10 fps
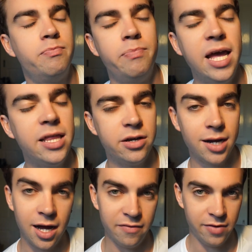barely
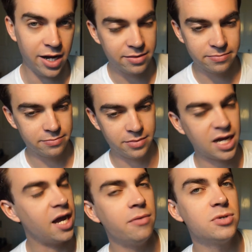got halfway.
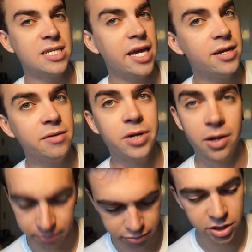I wasn't counting, but
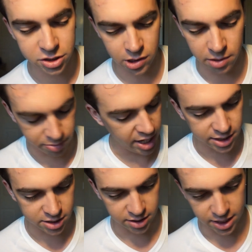I'm pretty sure I
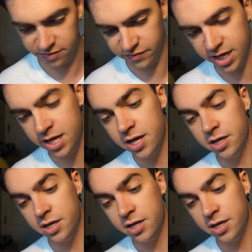barely got halfway.